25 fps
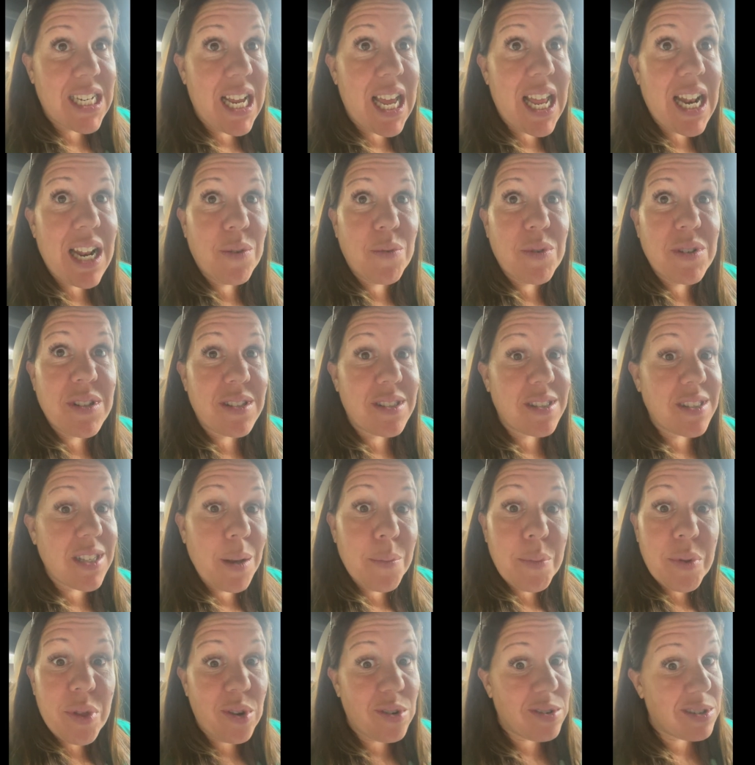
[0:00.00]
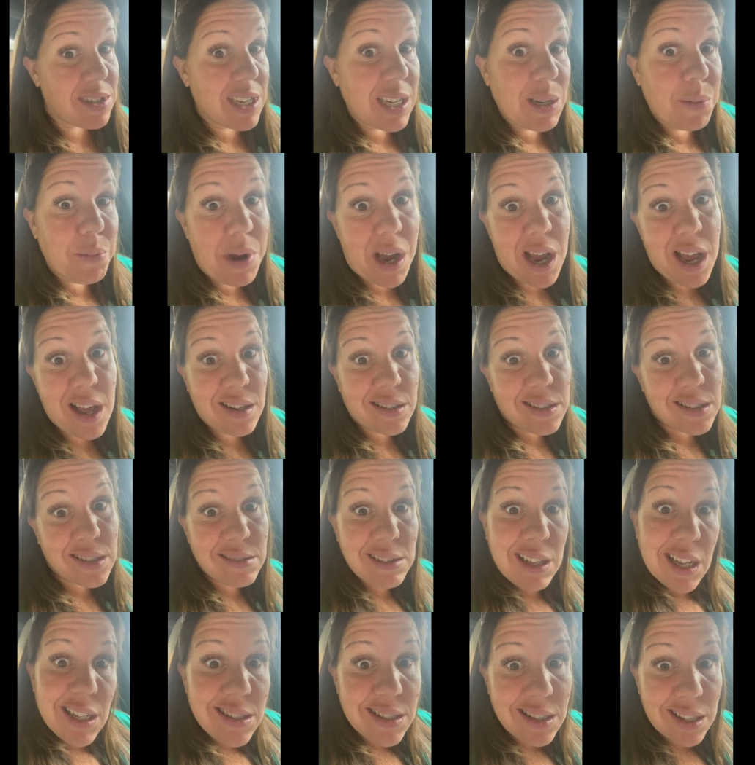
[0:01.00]
And it was a sub 13 mile too.
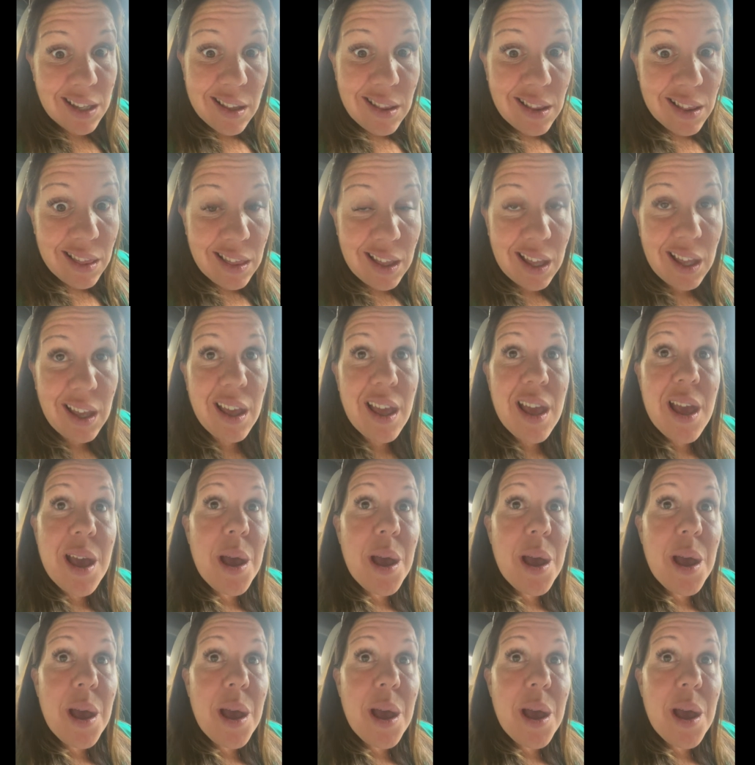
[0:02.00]
That's the other thing.